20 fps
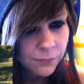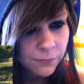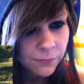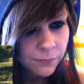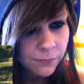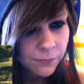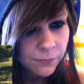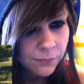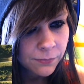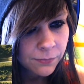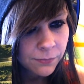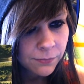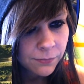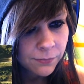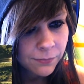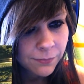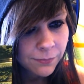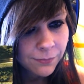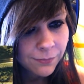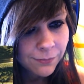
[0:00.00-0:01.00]

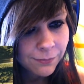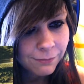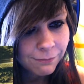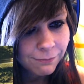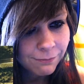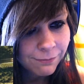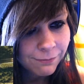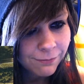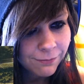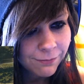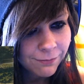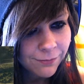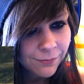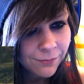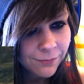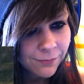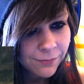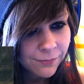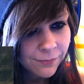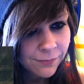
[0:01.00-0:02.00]
[no speech]